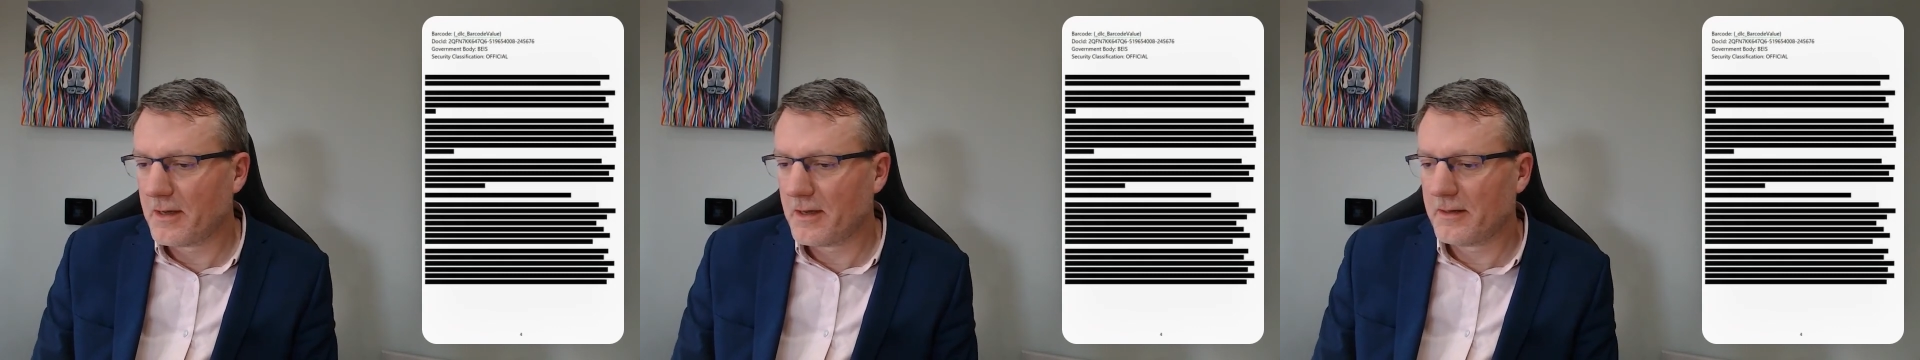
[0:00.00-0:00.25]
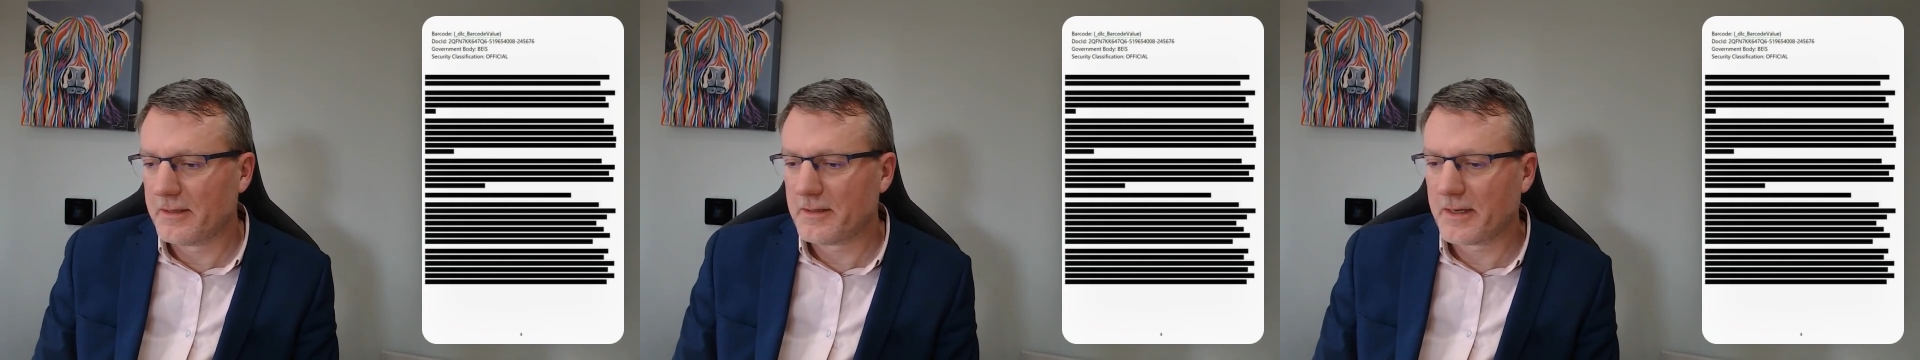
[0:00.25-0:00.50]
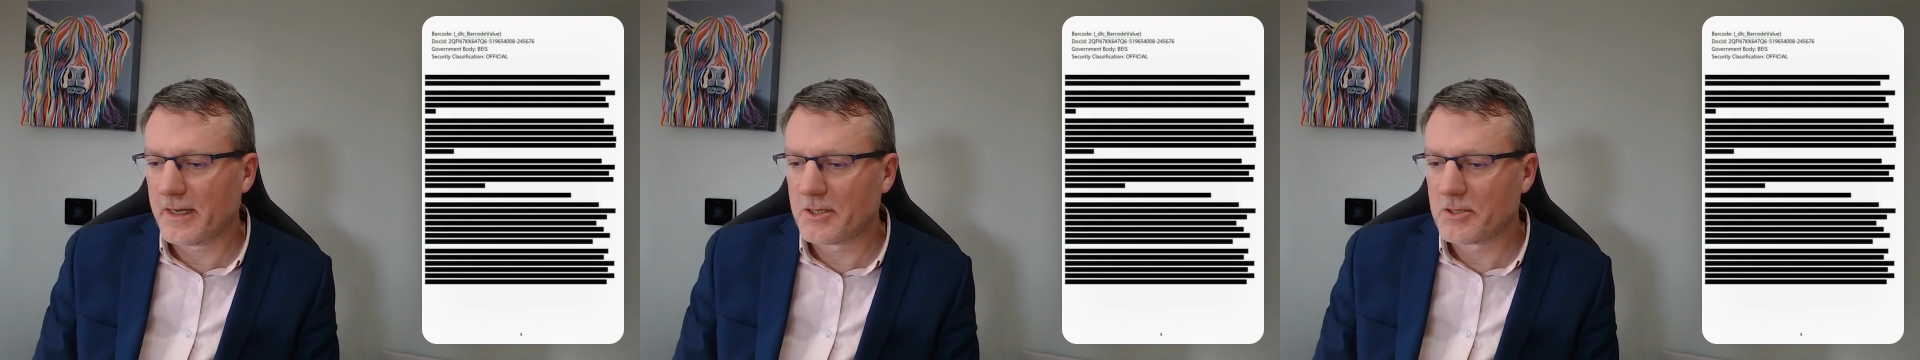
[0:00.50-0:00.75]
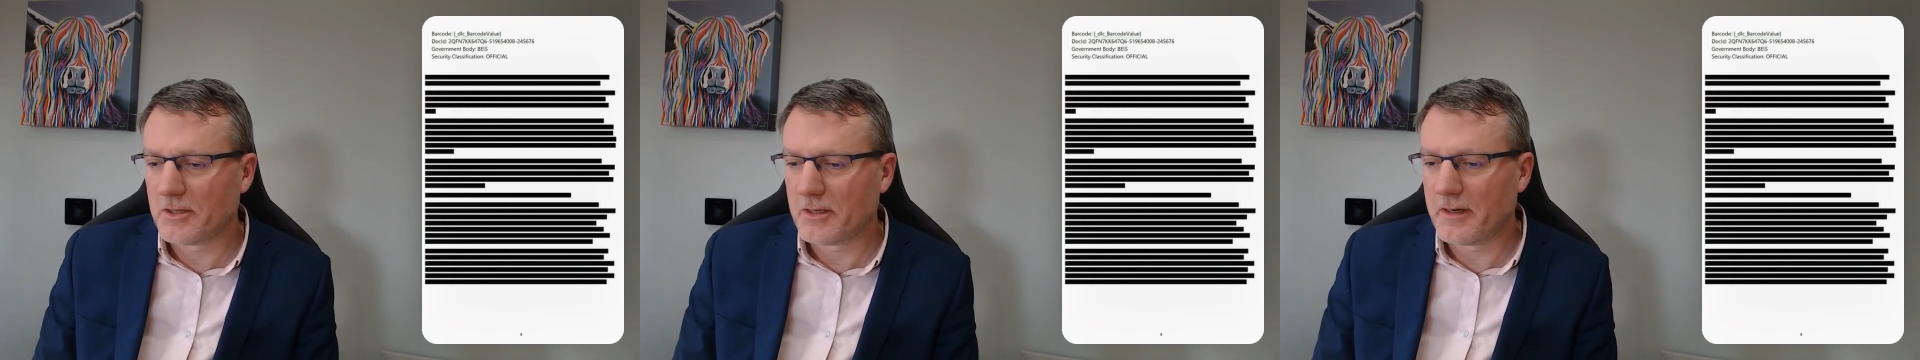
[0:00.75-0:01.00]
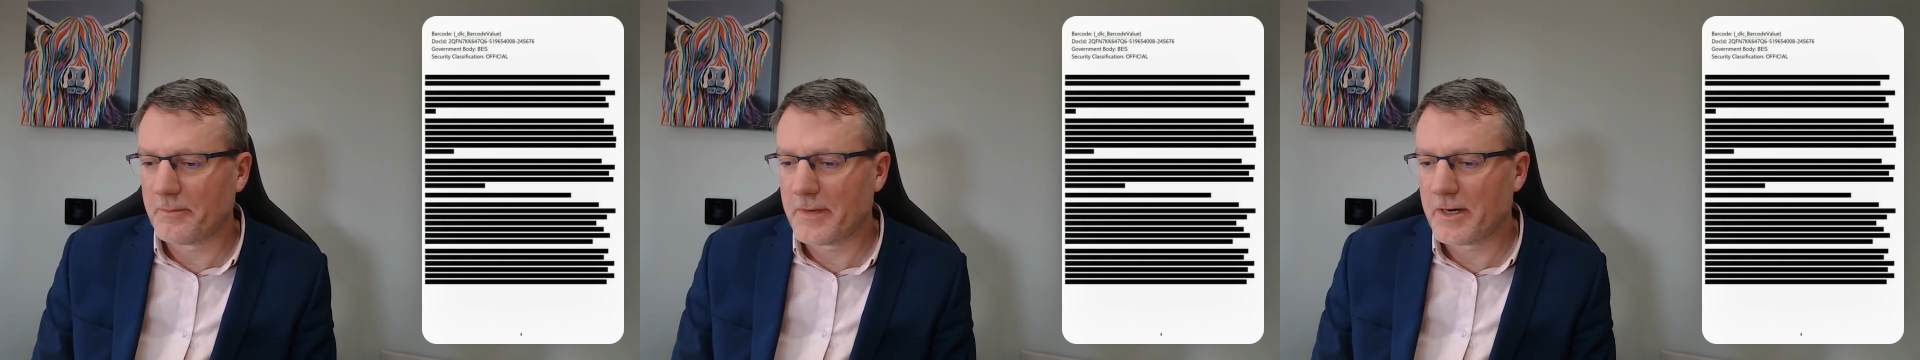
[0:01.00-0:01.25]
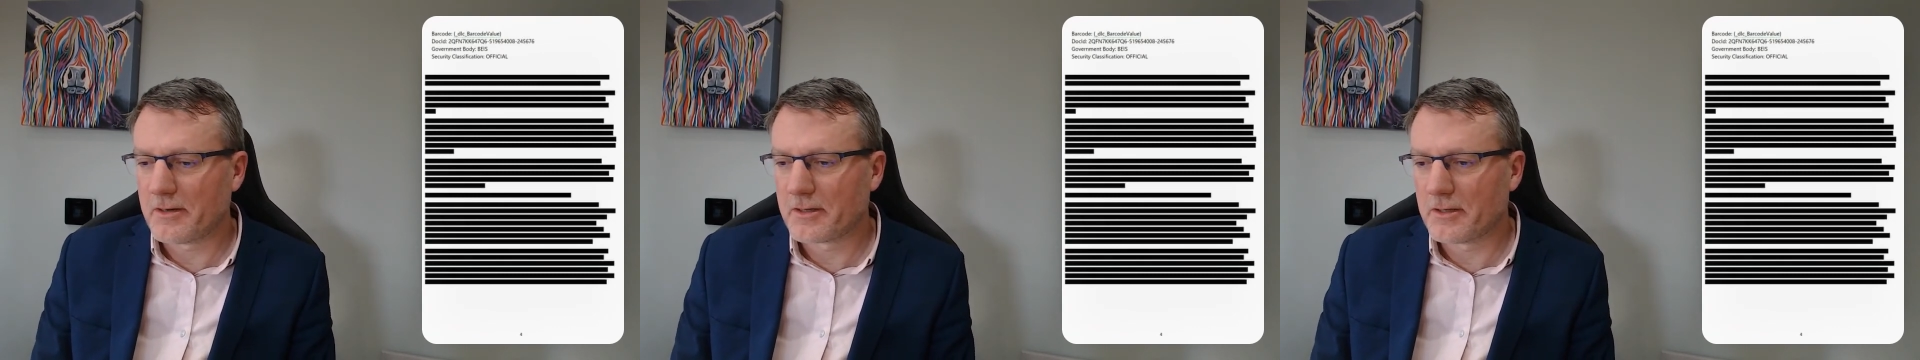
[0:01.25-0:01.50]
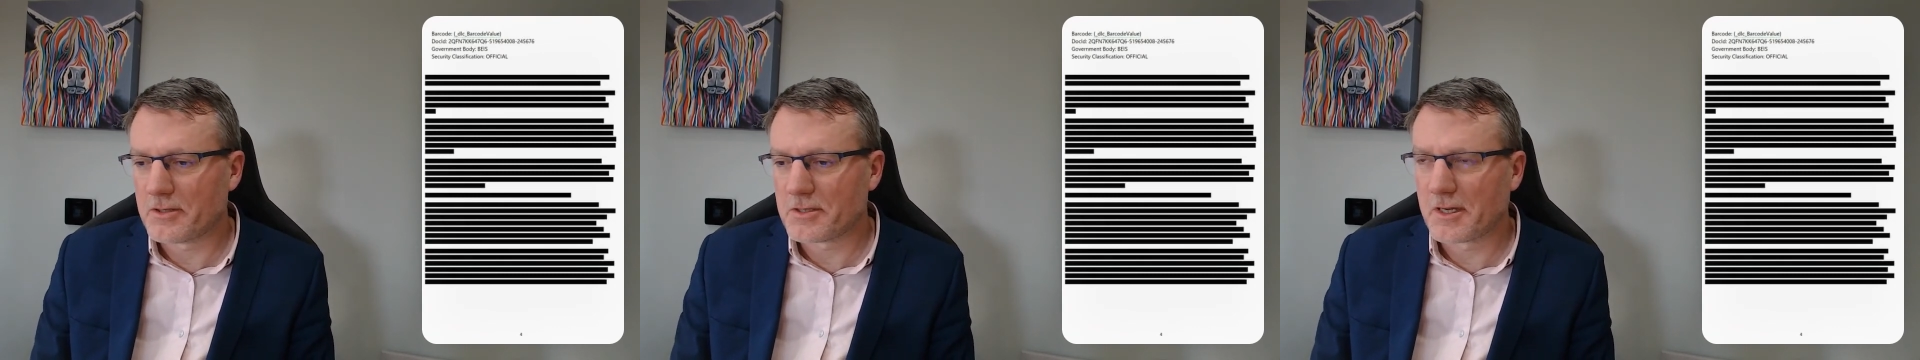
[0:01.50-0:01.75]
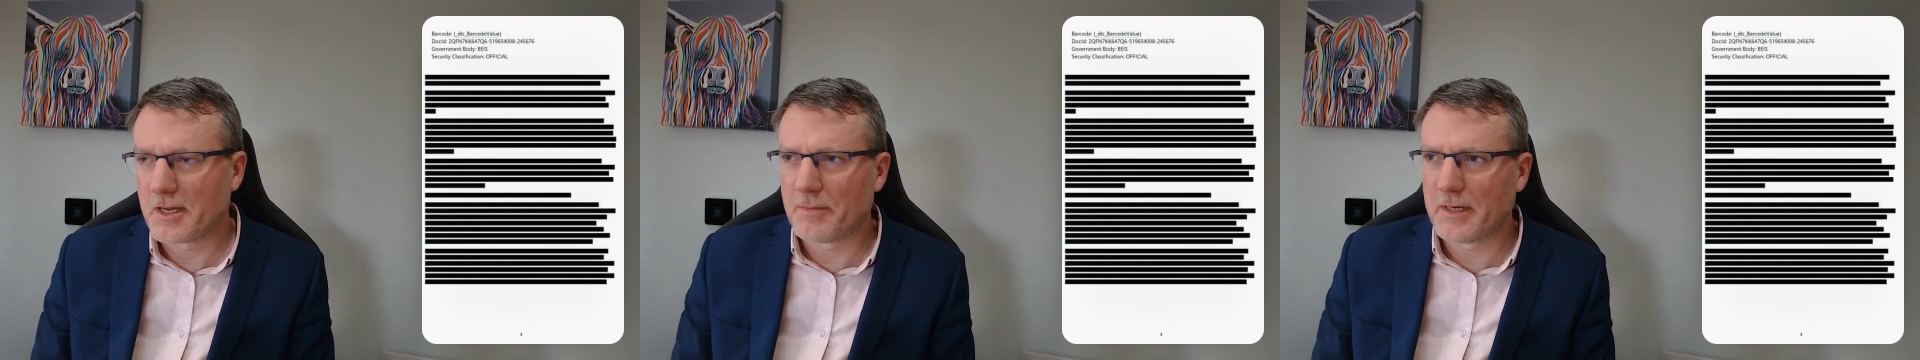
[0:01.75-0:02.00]
litigation in America just
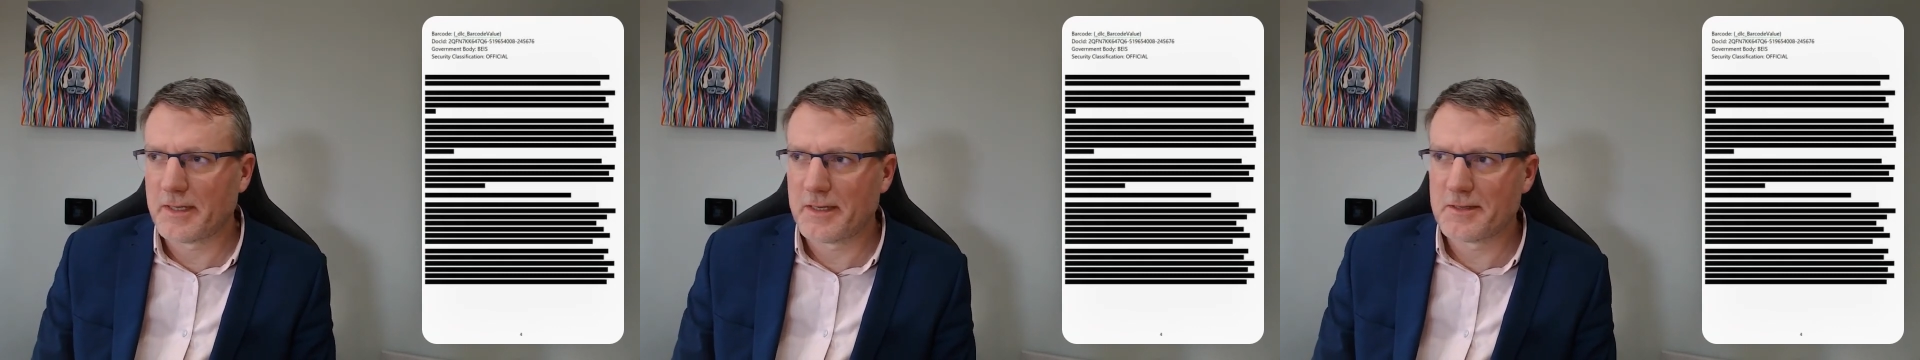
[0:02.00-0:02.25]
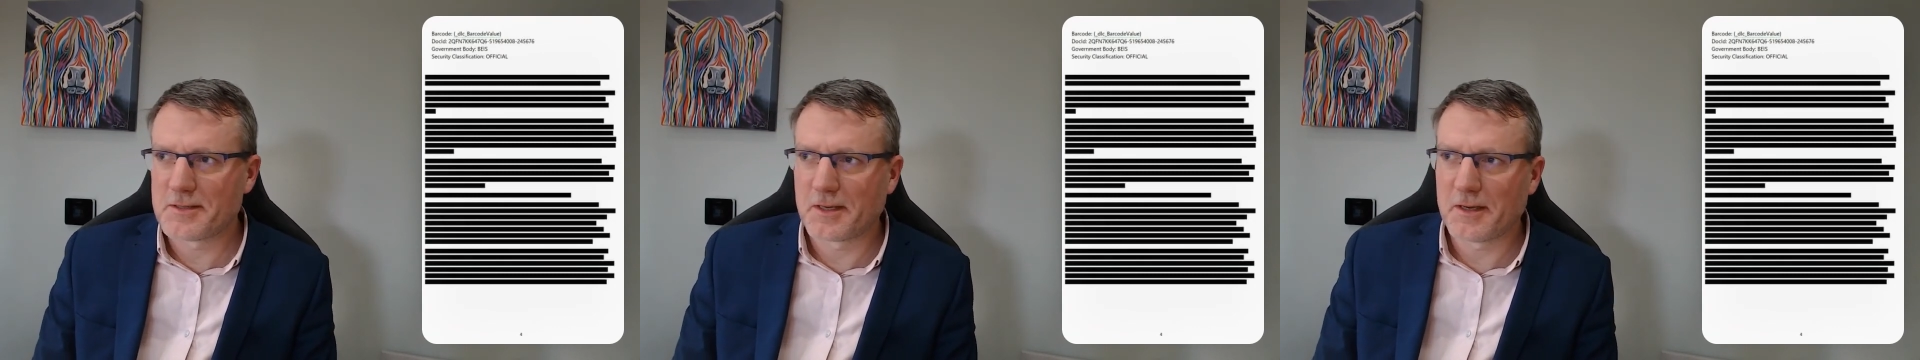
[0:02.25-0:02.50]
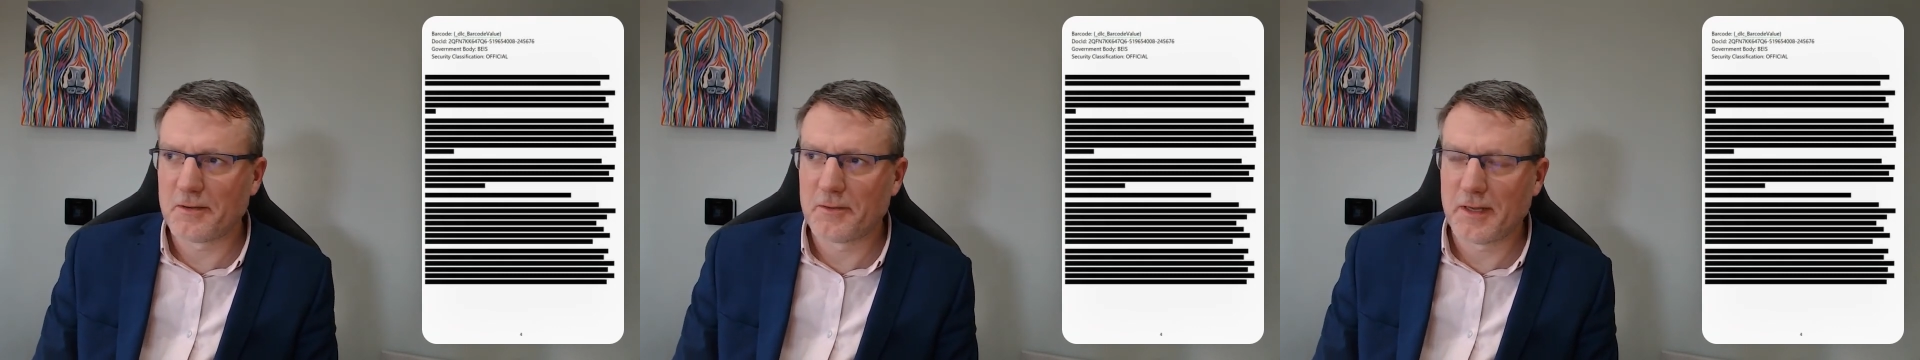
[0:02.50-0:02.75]
a couple of years ago,